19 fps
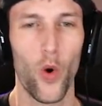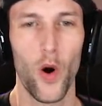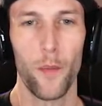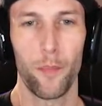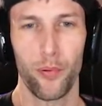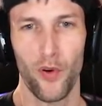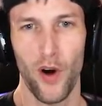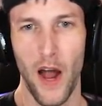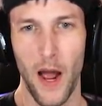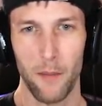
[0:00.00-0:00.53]
we're
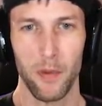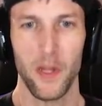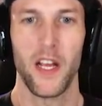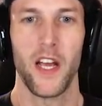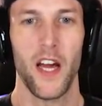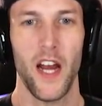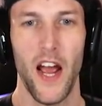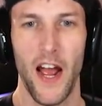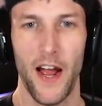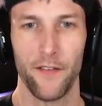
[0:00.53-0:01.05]
probably
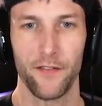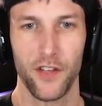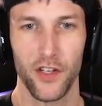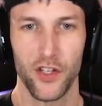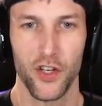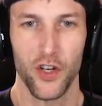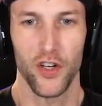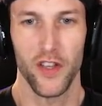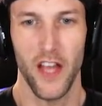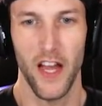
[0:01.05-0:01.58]
going to have to
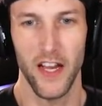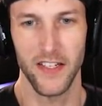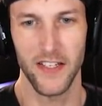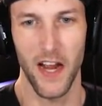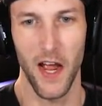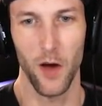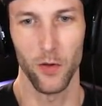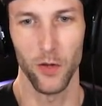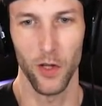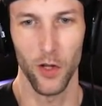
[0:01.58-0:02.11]
turn that
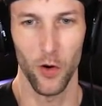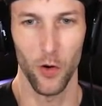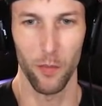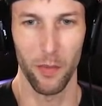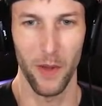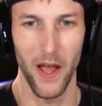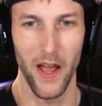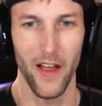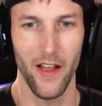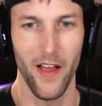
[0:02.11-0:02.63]
down a little
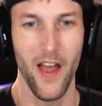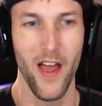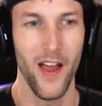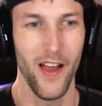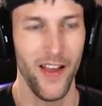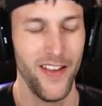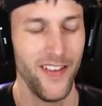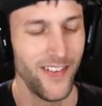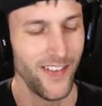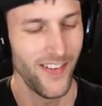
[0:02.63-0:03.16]
bit.
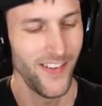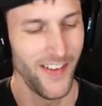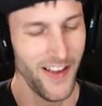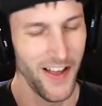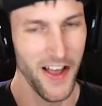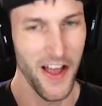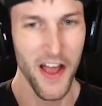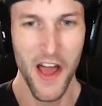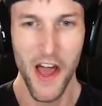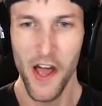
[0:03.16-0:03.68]

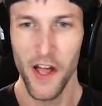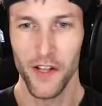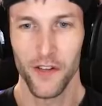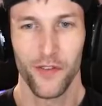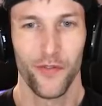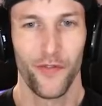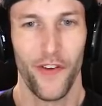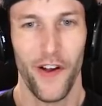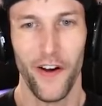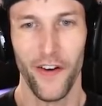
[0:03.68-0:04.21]

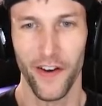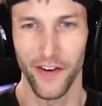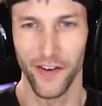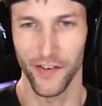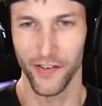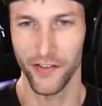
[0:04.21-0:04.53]
It's very